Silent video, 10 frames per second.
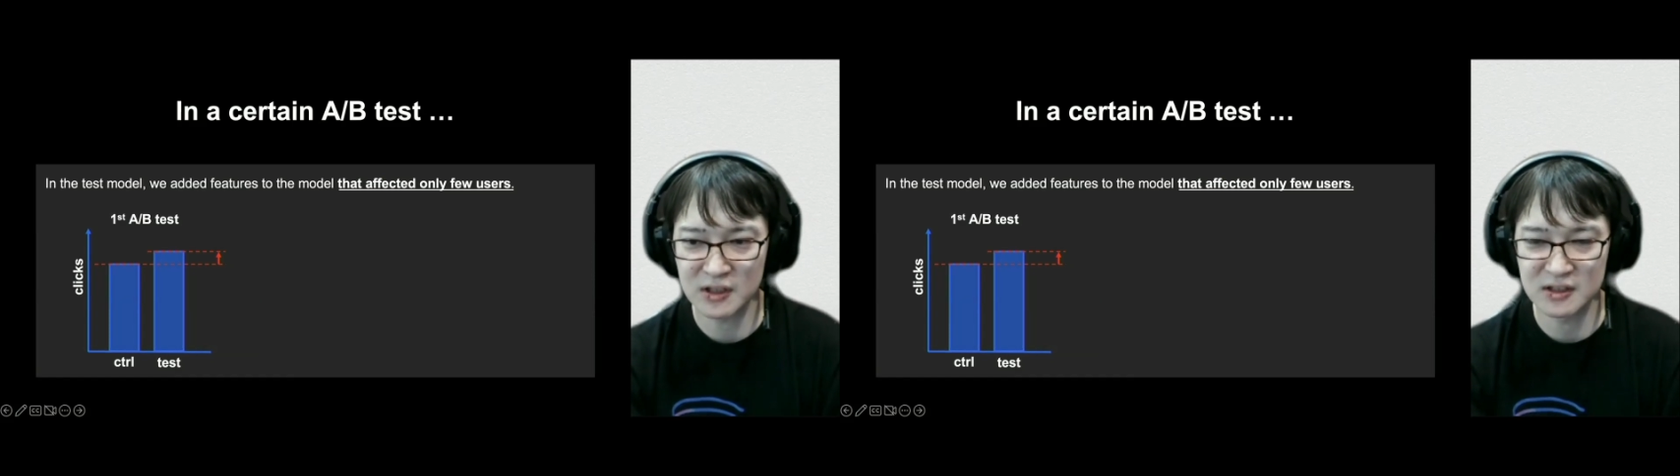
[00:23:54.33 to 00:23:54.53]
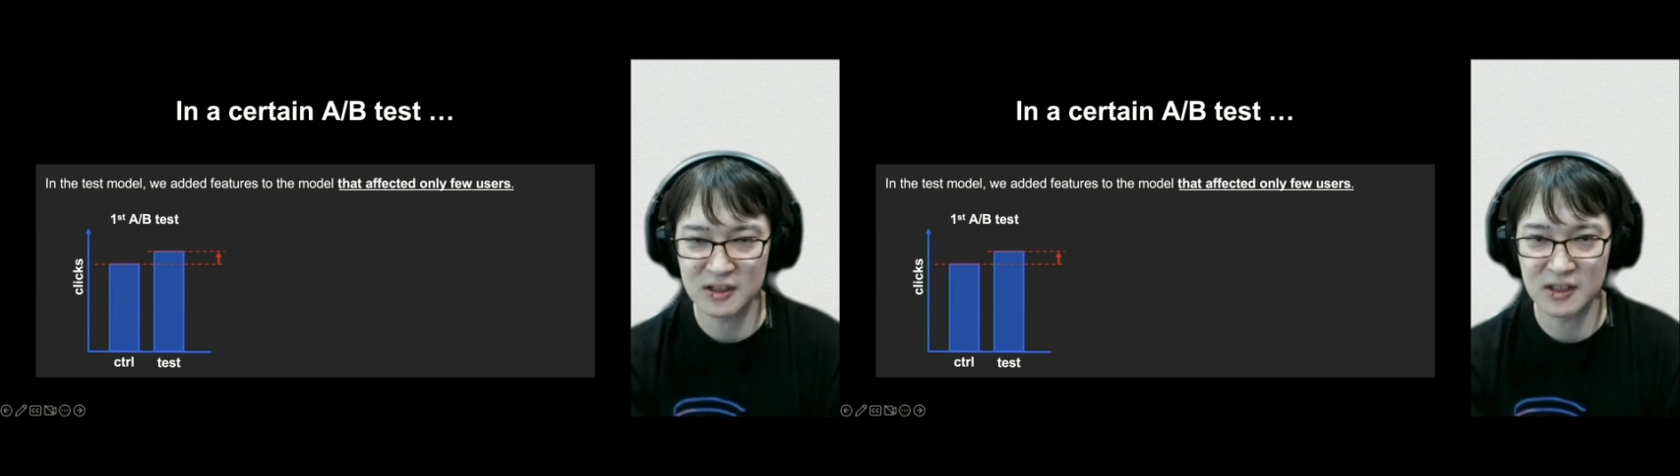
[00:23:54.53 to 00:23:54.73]

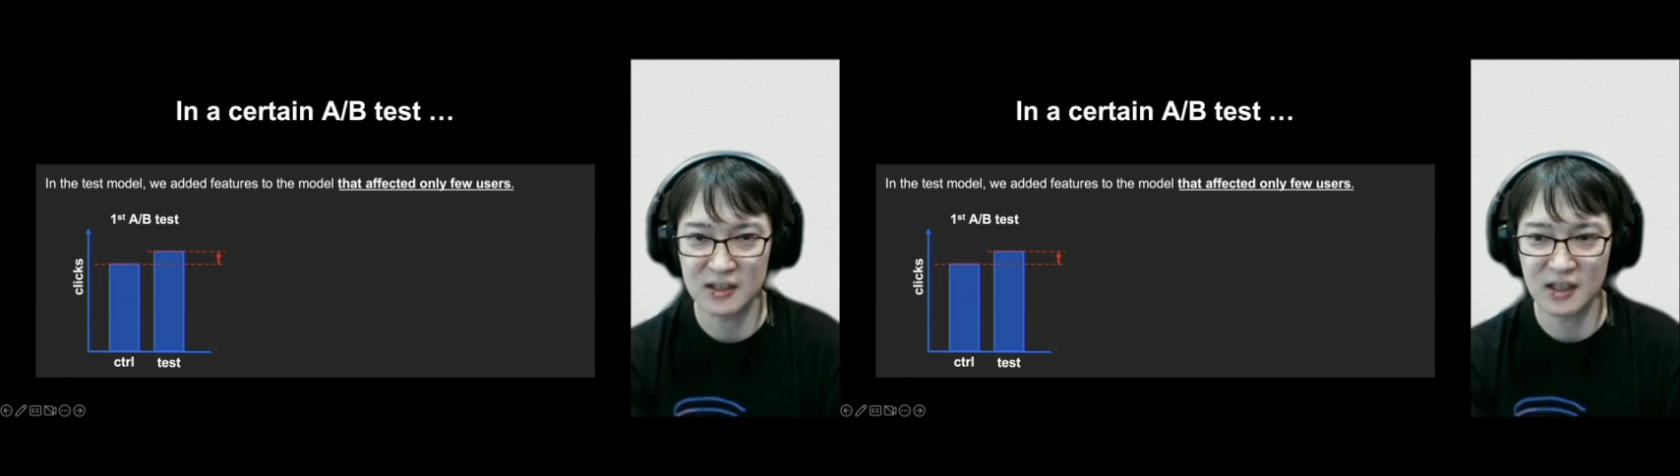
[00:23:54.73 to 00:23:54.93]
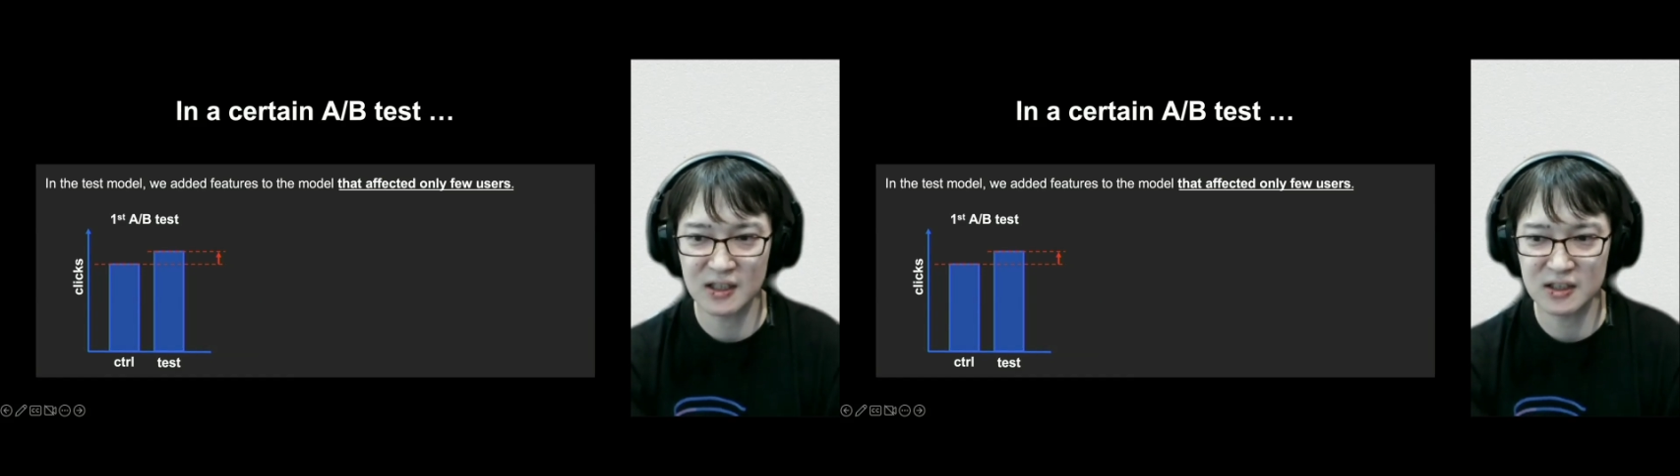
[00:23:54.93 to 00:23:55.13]
This
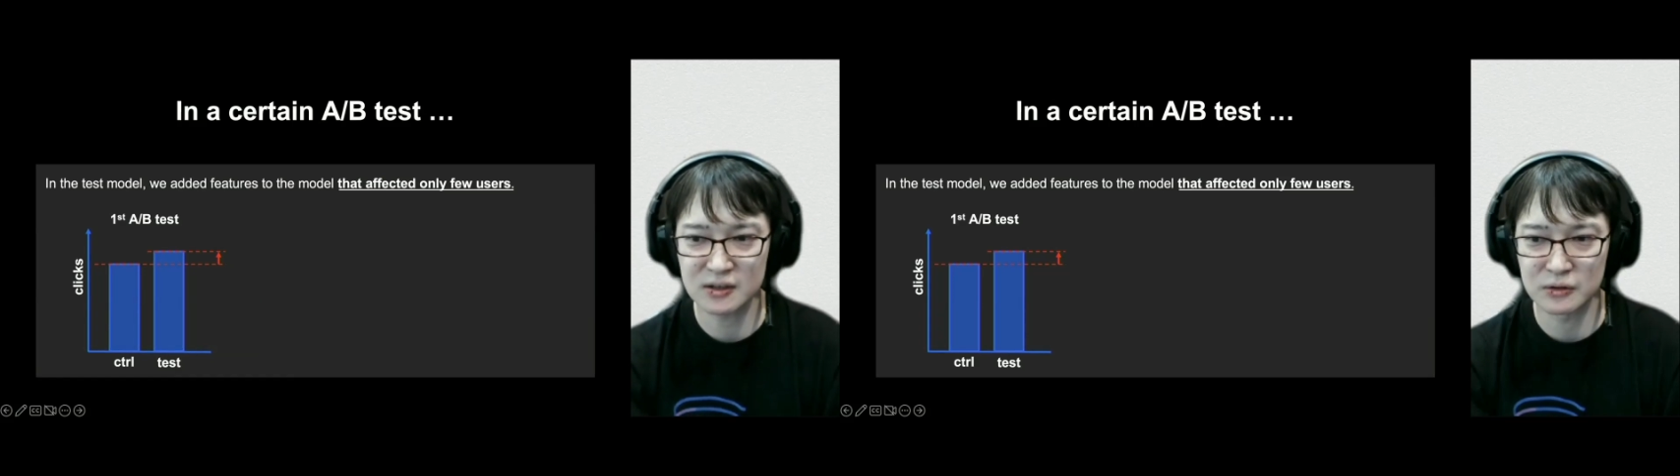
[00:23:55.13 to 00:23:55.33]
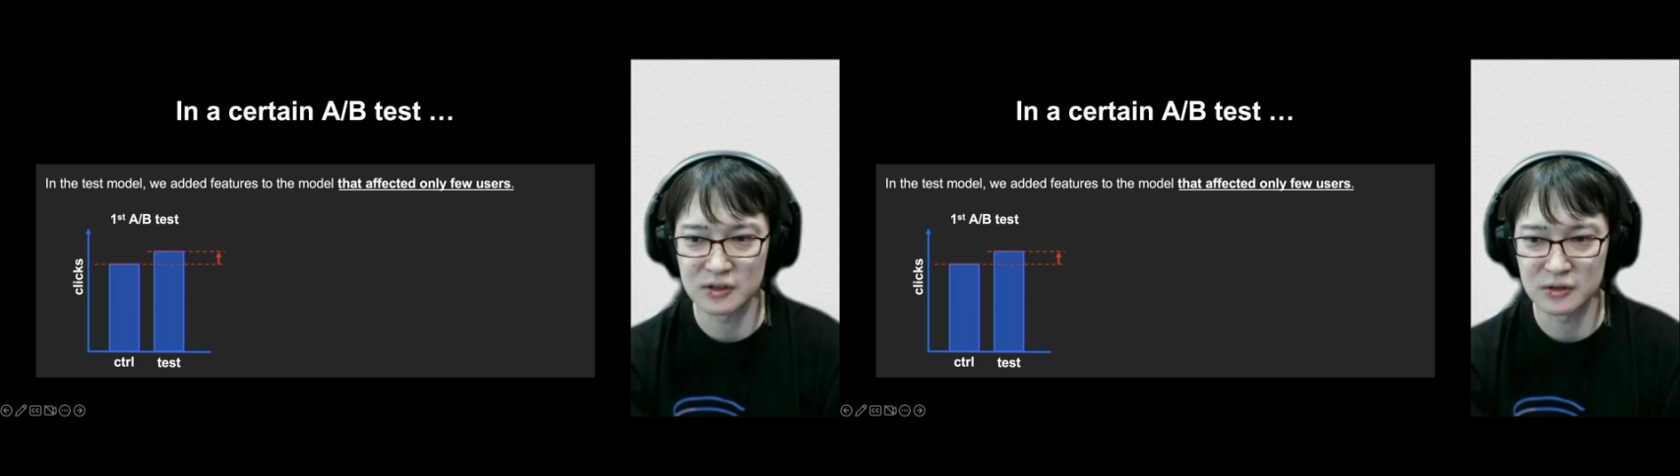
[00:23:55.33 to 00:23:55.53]
is a
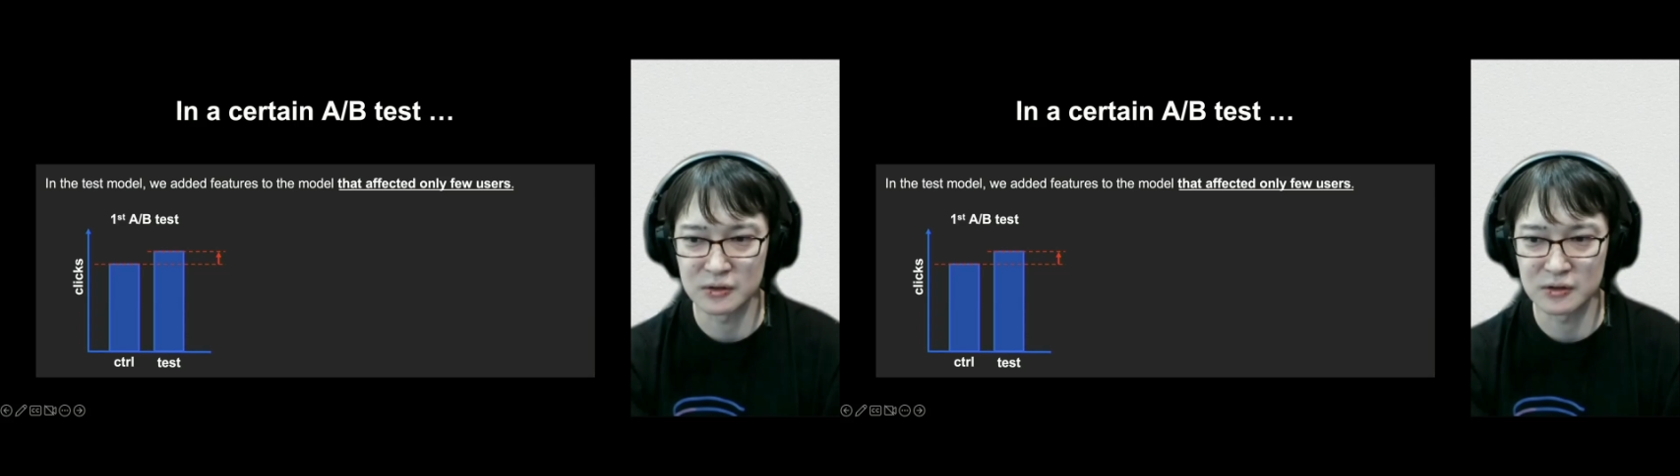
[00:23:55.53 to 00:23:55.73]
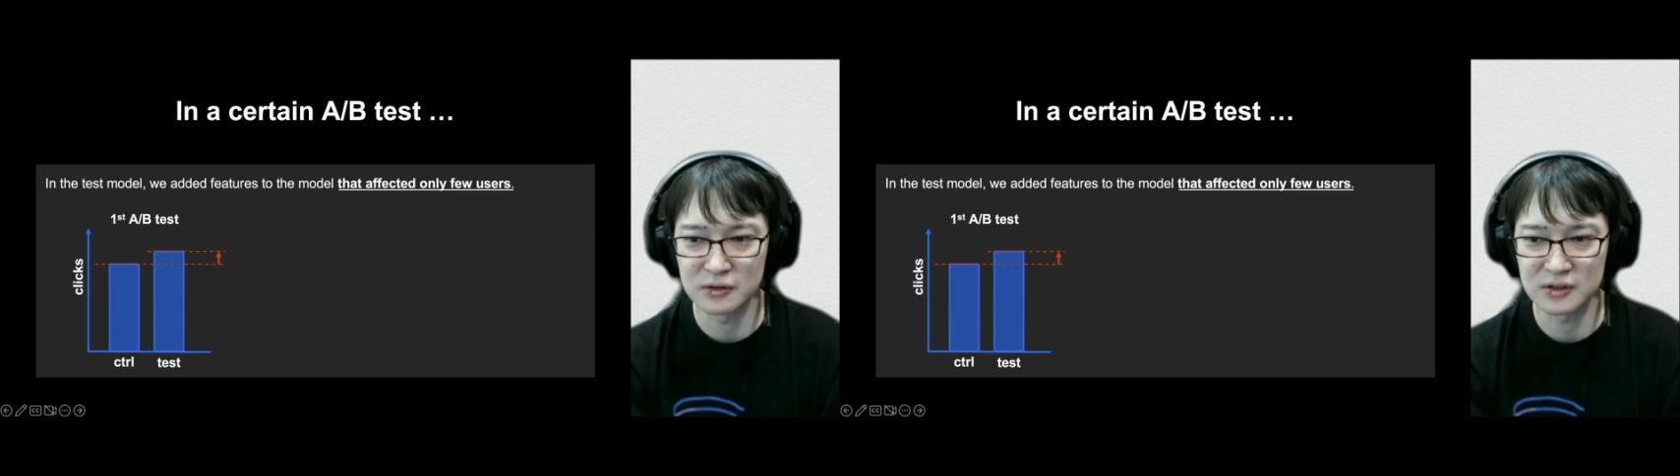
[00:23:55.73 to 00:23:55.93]
story of one A/B